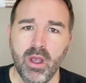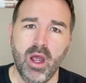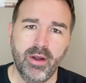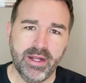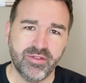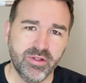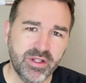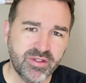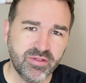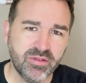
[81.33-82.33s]
All right, so
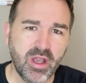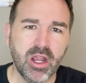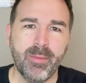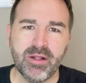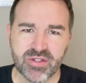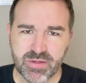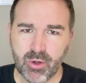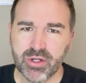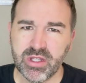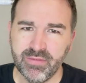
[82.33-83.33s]
let's talk about
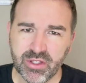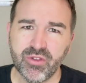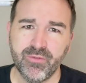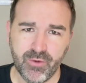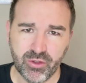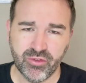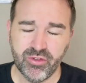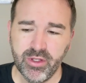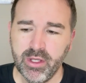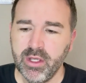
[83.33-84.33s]
smart TVs first.
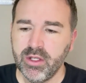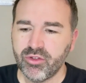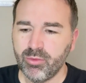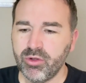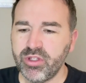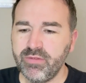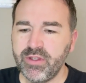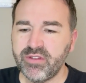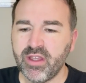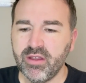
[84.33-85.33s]
Smart
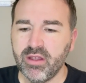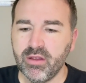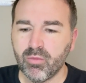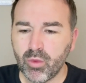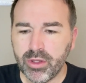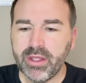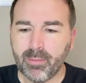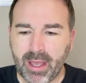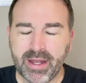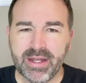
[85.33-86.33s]
TVs, really
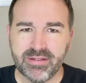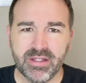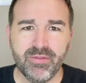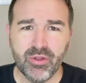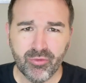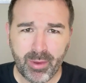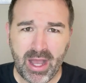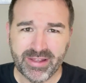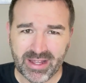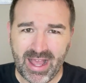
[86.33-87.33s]
about any TV you've
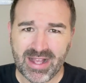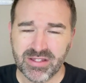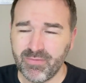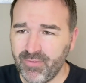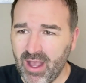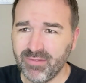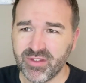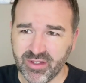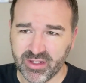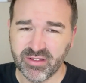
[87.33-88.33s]
bought in the last 5,
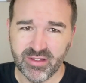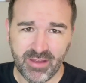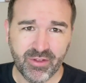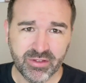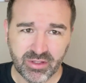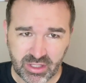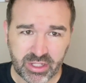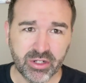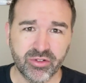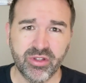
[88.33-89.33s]
6, 7
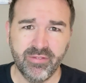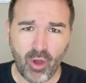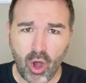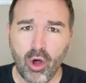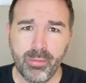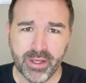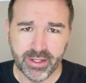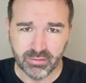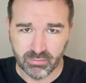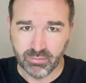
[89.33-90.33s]
years, have all
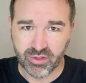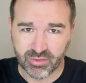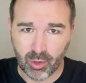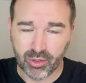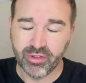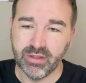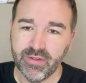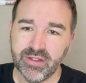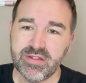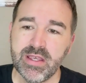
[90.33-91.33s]
been smart
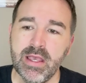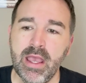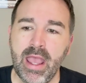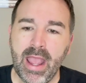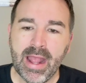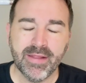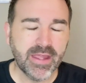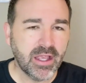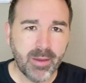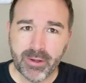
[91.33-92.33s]
TVs. And
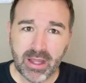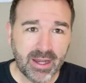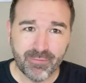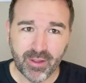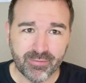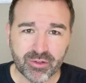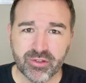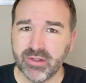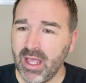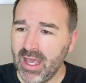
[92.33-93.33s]
they come in a lot of
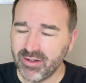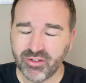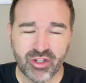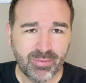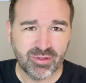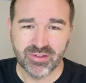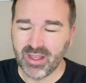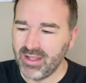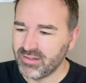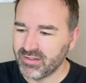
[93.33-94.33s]
flavors, a lot of shapes and
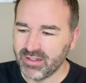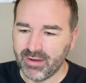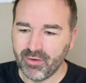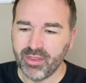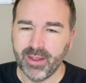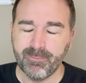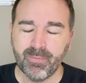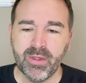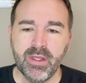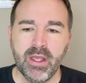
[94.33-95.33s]
sizes and everything.
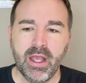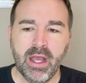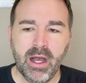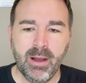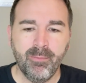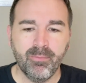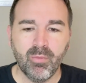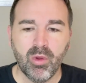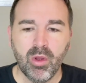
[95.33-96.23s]
Um,